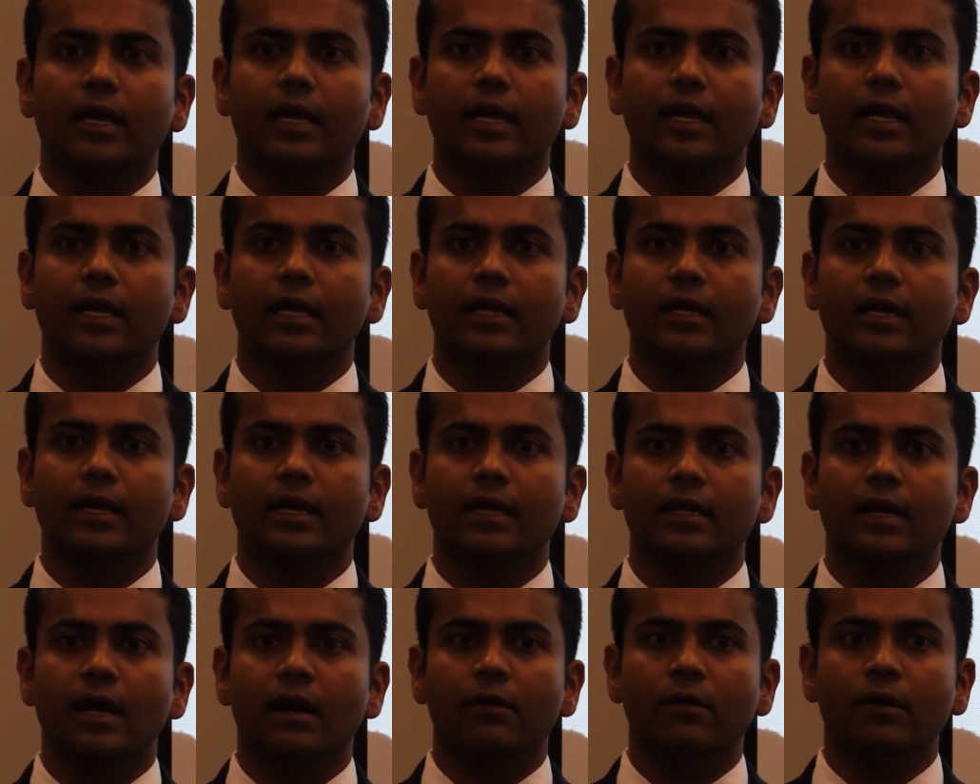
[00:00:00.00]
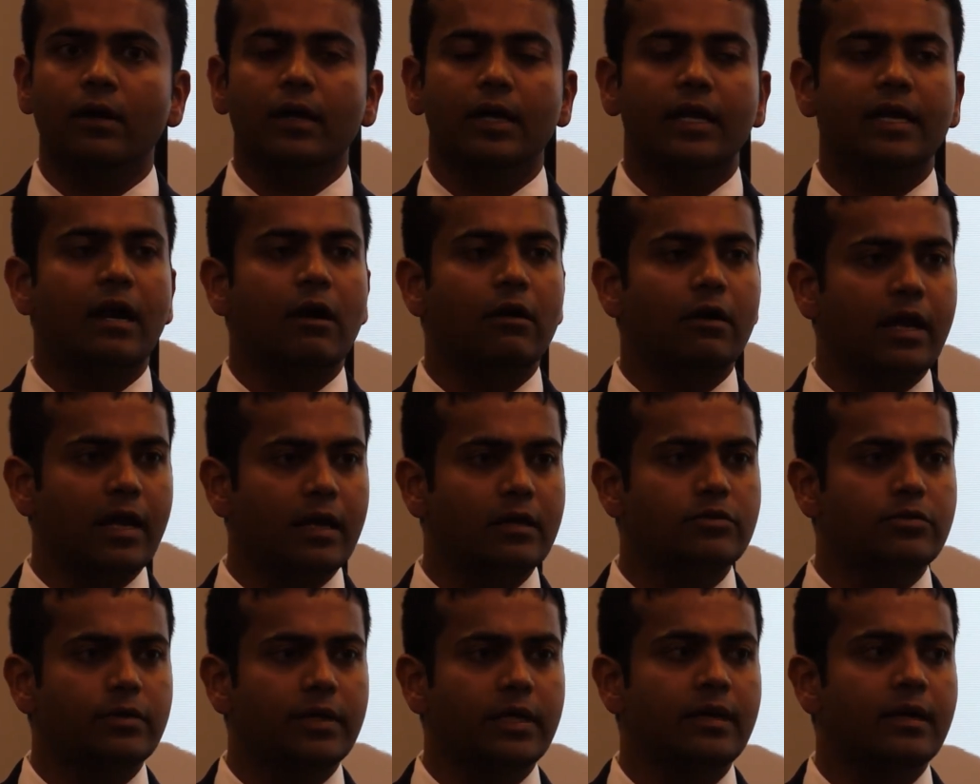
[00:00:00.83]
in our
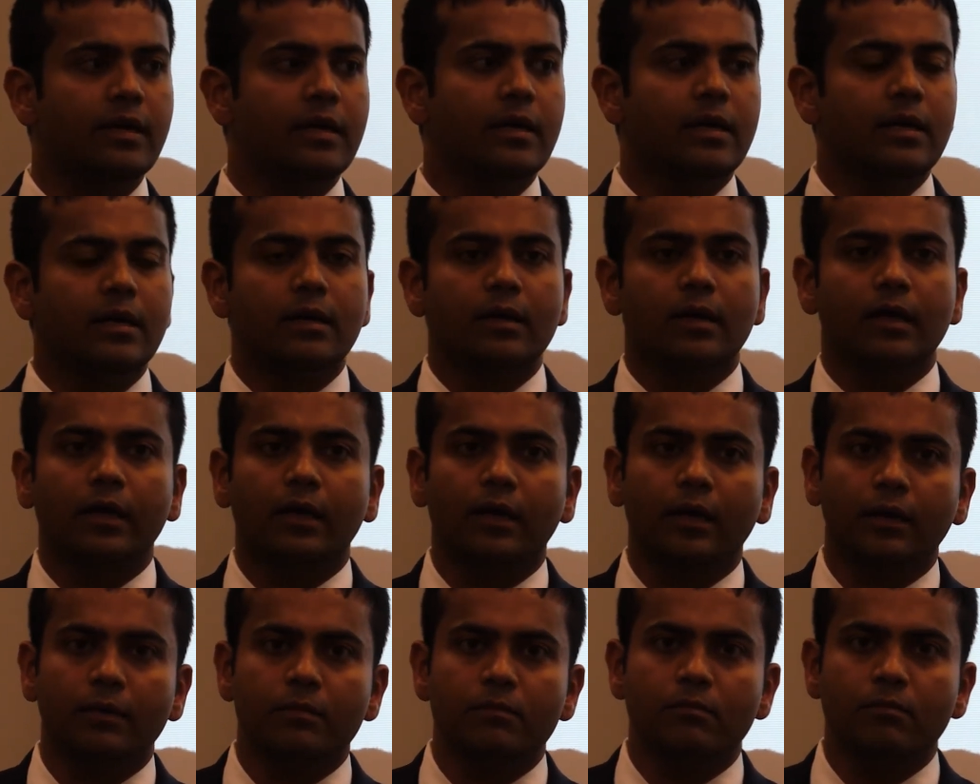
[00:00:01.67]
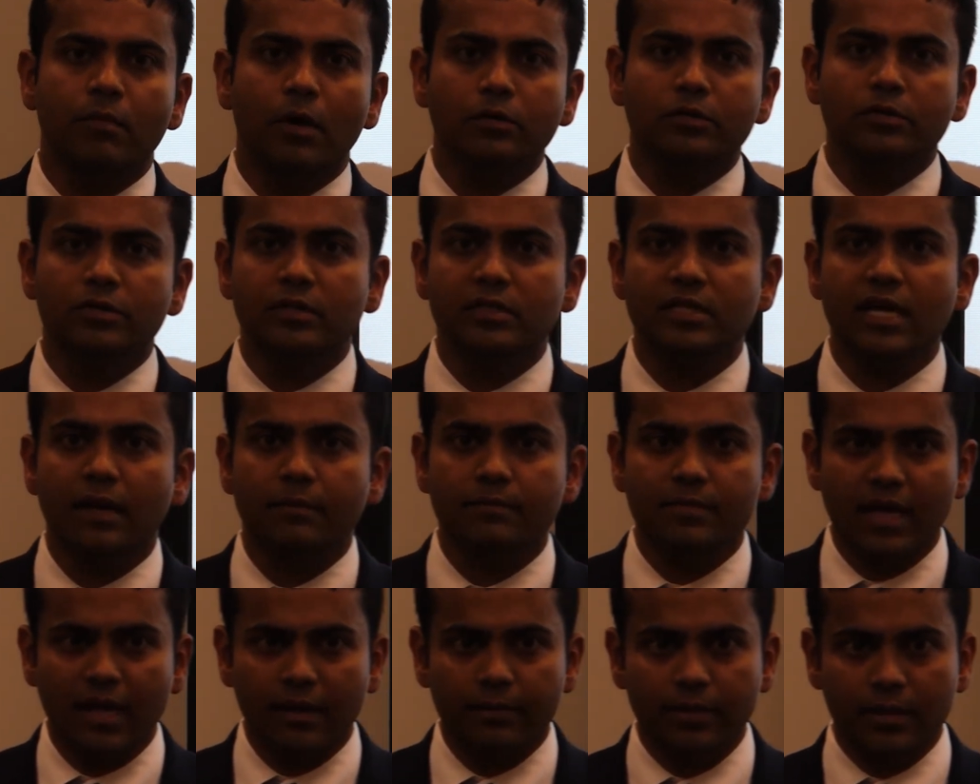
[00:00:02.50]
country. Most of the
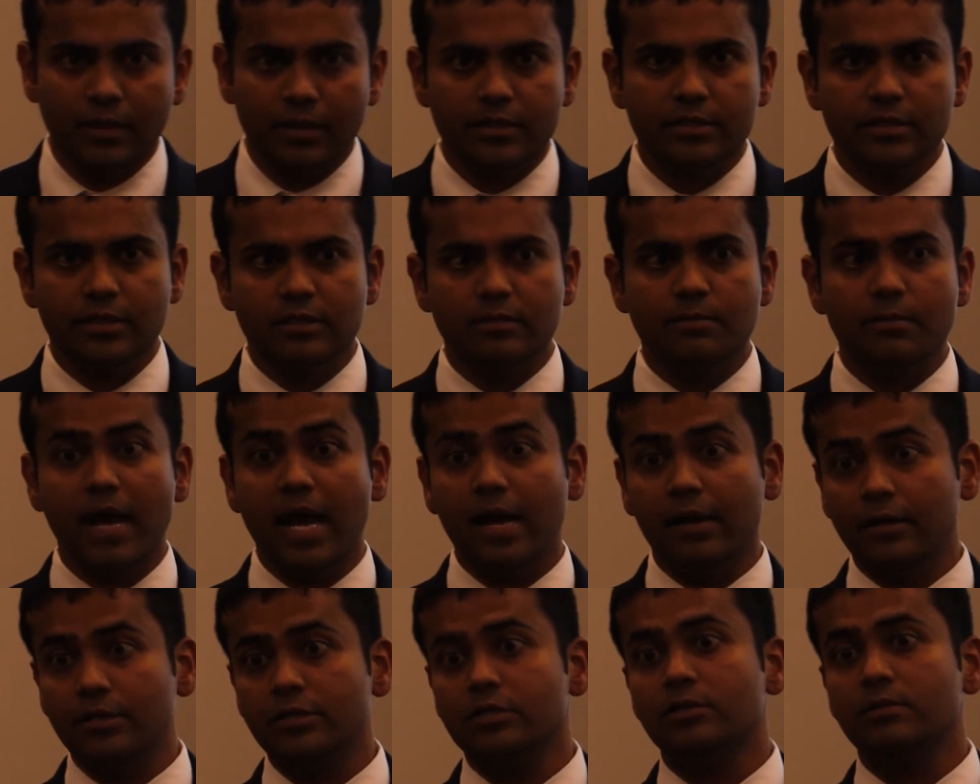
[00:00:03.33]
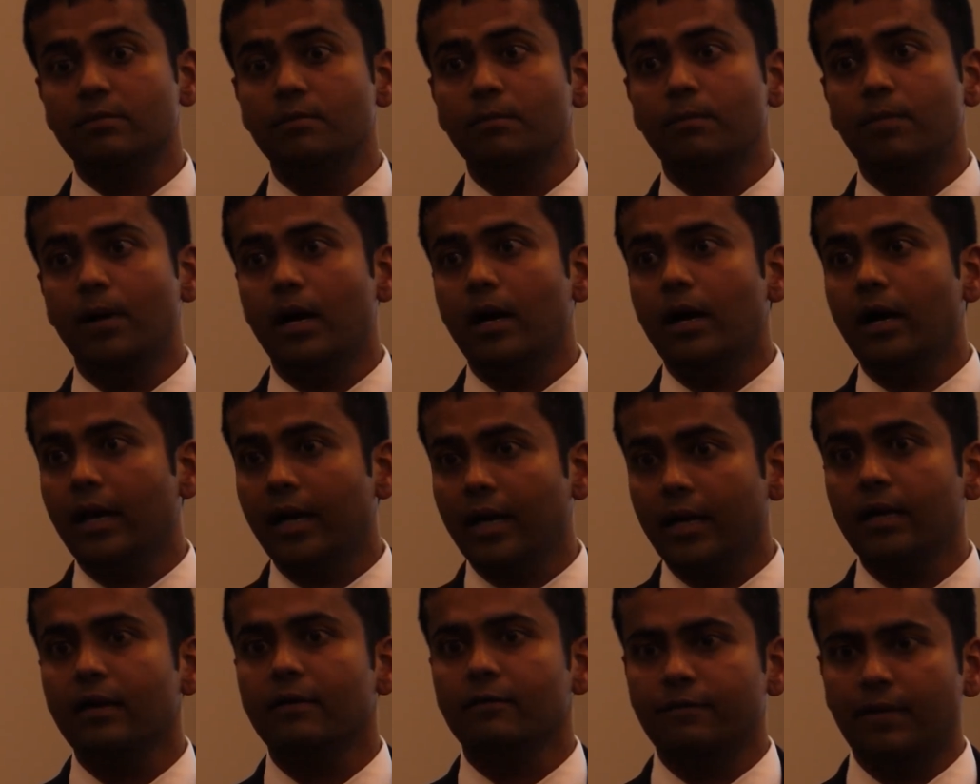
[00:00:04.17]
time diabetes is managed
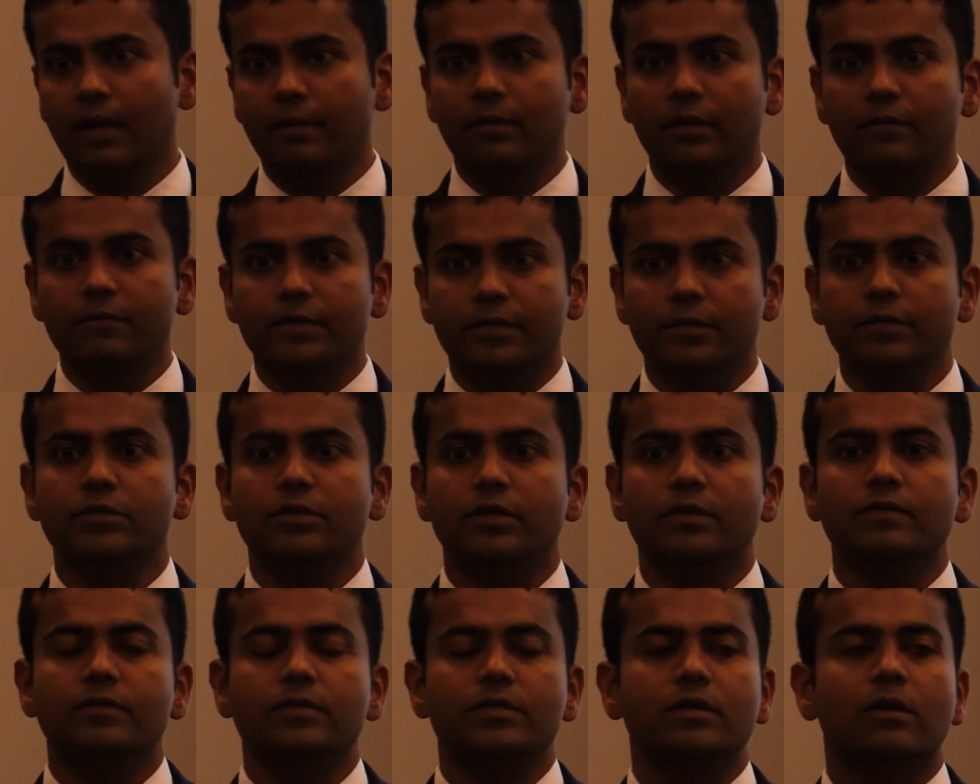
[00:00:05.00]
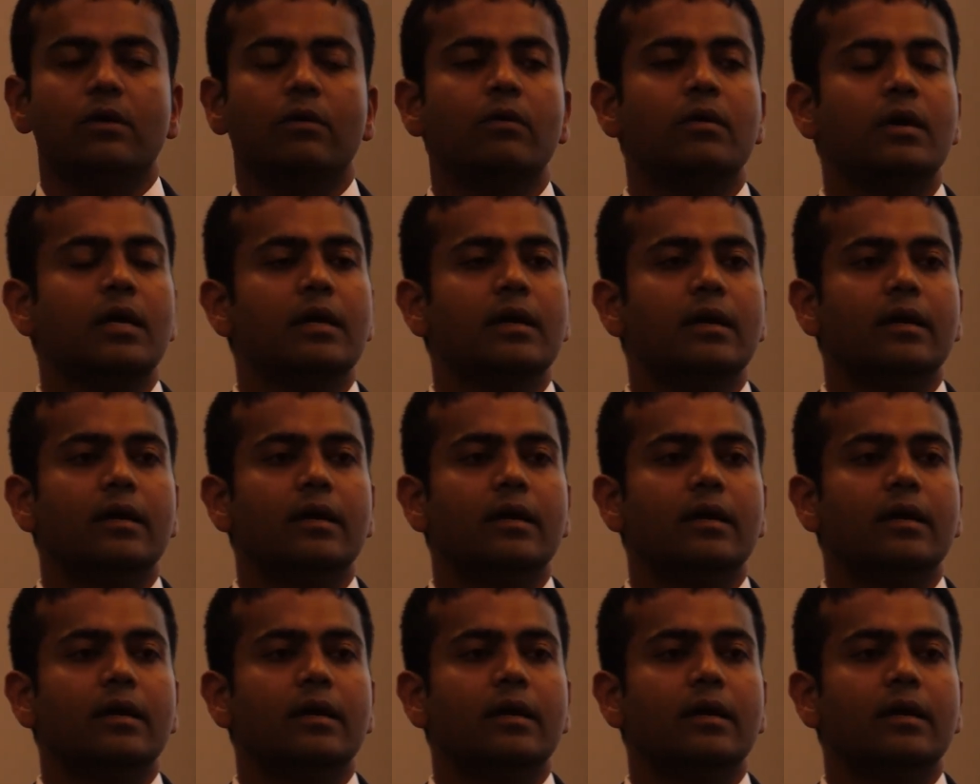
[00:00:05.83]
by family physicians, so